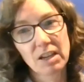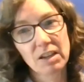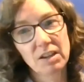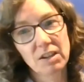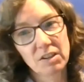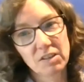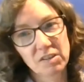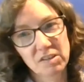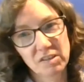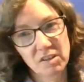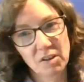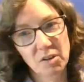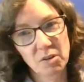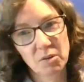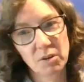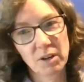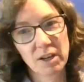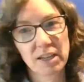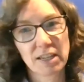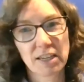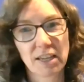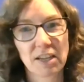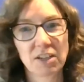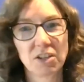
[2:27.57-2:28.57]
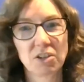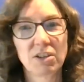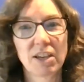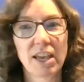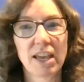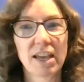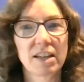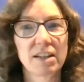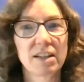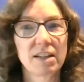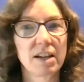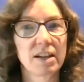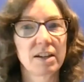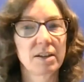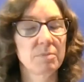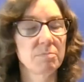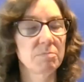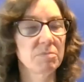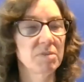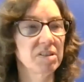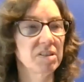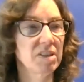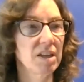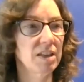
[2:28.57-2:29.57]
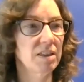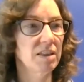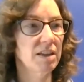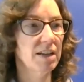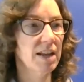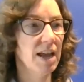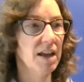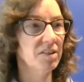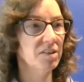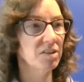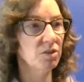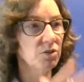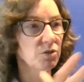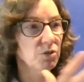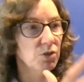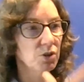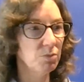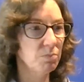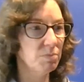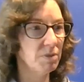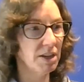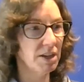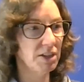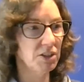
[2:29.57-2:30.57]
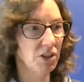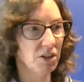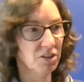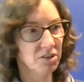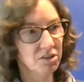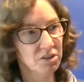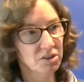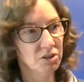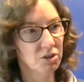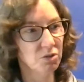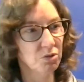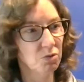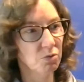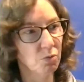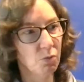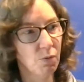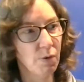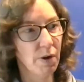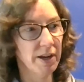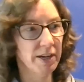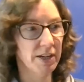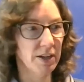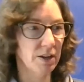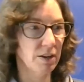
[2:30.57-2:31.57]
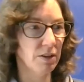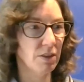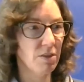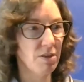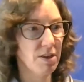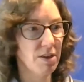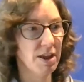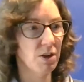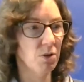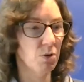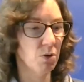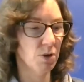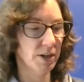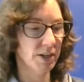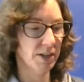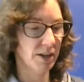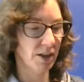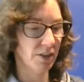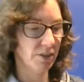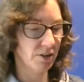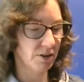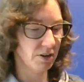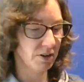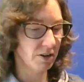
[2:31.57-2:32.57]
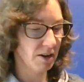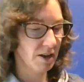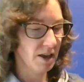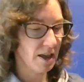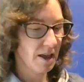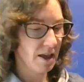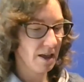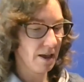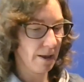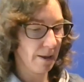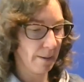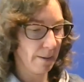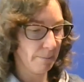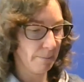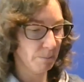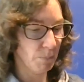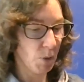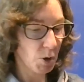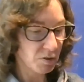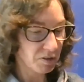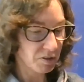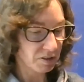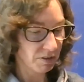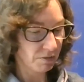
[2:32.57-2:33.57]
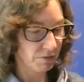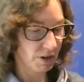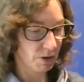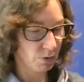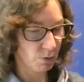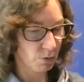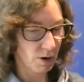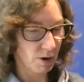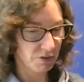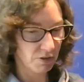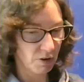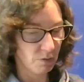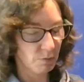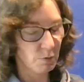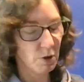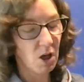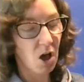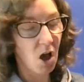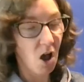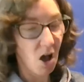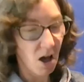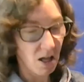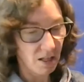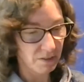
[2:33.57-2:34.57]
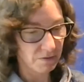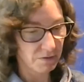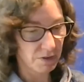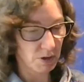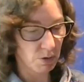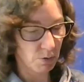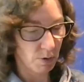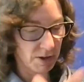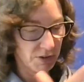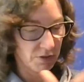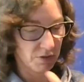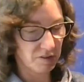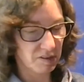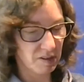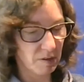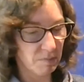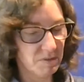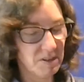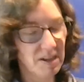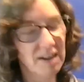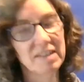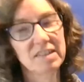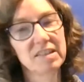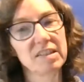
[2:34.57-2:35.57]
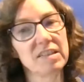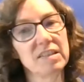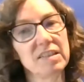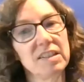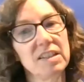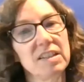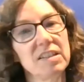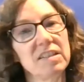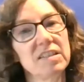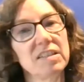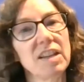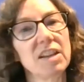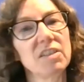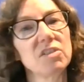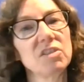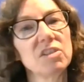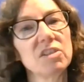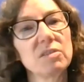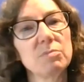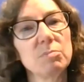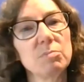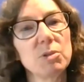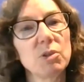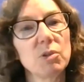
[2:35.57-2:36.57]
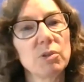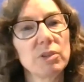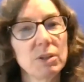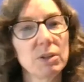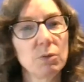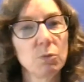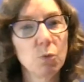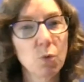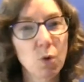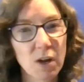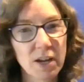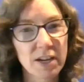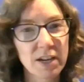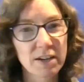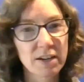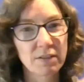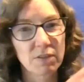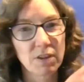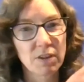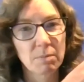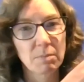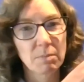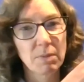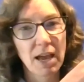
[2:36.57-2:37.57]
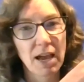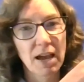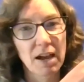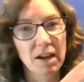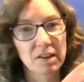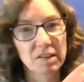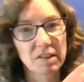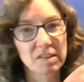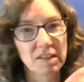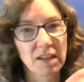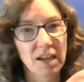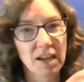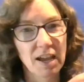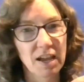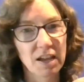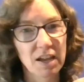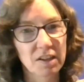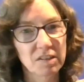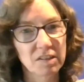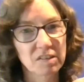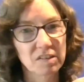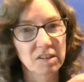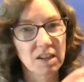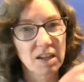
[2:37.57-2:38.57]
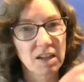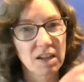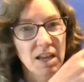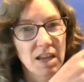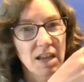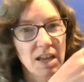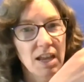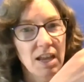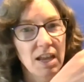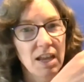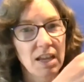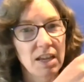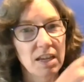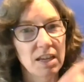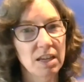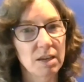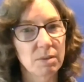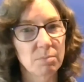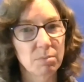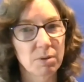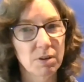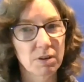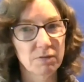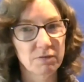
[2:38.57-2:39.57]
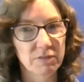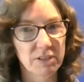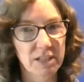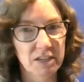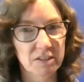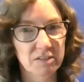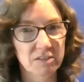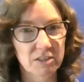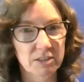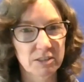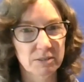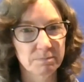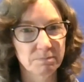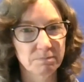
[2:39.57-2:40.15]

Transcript: So again, you can't say that as a group they just do one thing or another. All of the quadriceps act as knee extensors, but only one of them acts as a hip flexor.